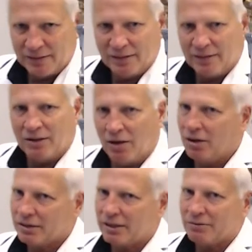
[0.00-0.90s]
Oh,
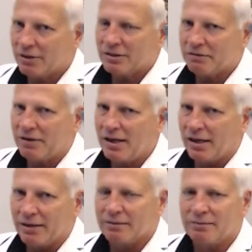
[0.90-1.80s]
then it runs
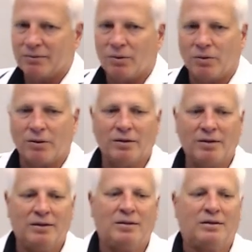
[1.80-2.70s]
fine. Or
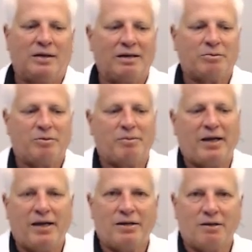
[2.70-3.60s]
I have to put my
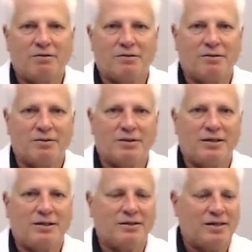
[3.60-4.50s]
hand over the
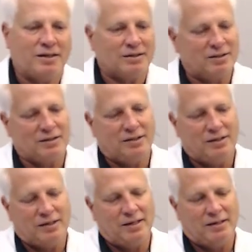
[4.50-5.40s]
intake to
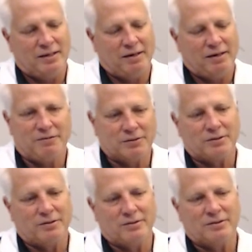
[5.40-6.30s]
the air
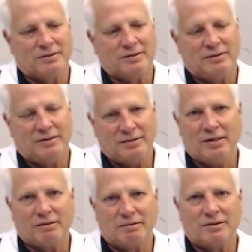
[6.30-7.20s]
filter, then
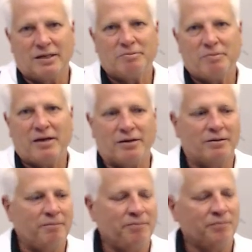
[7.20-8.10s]
it does better.
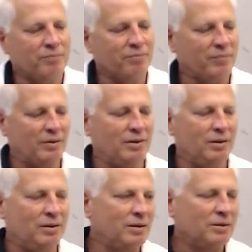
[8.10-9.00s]

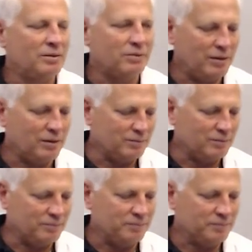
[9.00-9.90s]
Well,
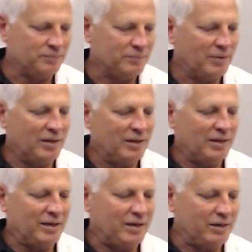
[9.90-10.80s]
we